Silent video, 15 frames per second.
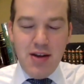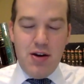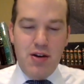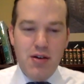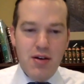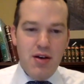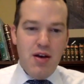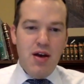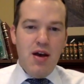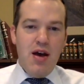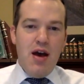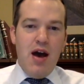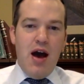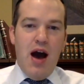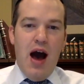year?
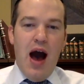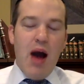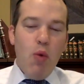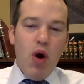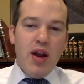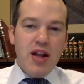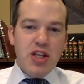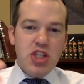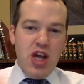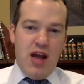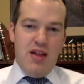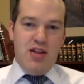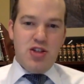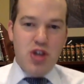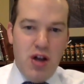I want to
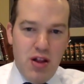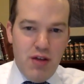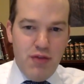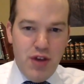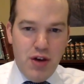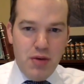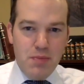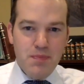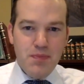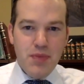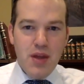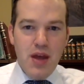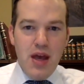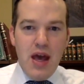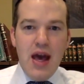challenge all of you.
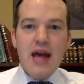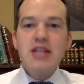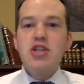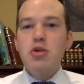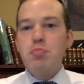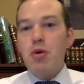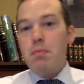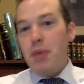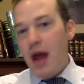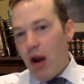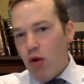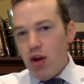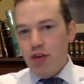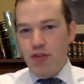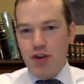As you're
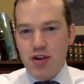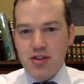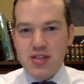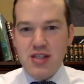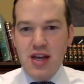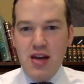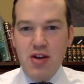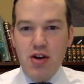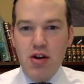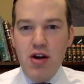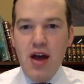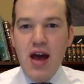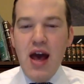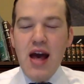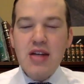preparing for your Seder,
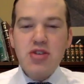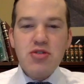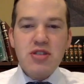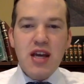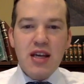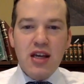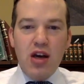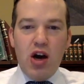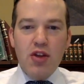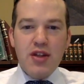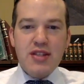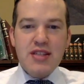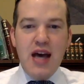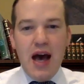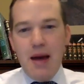as you're taking all
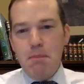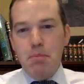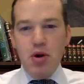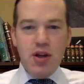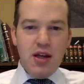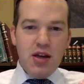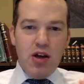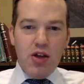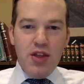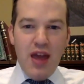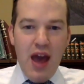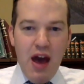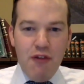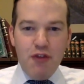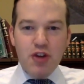the time, putting in all
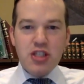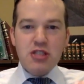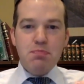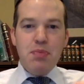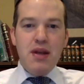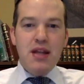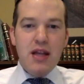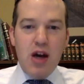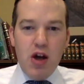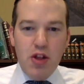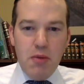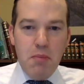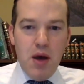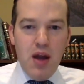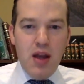the effort, spending all
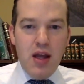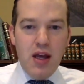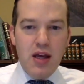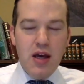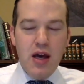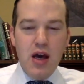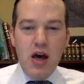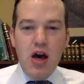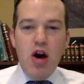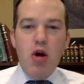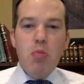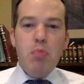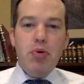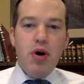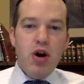the money,
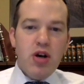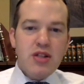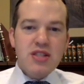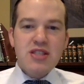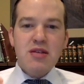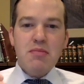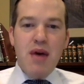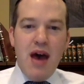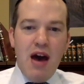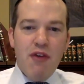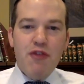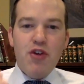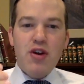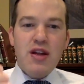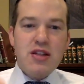put some
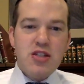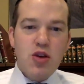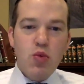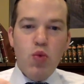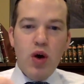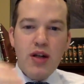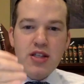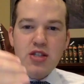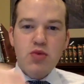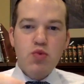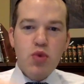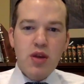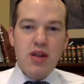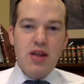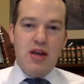effort into what's
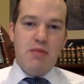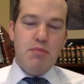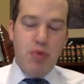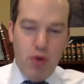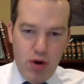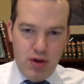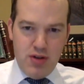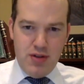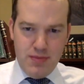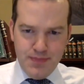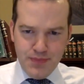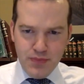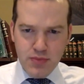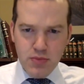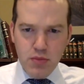really important.
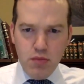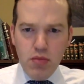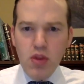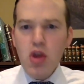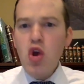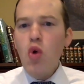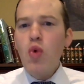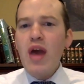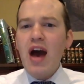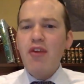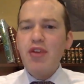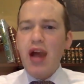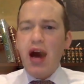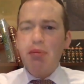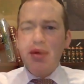We
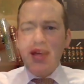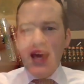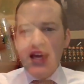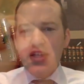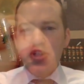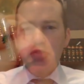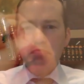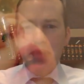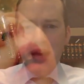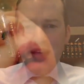have an obligation,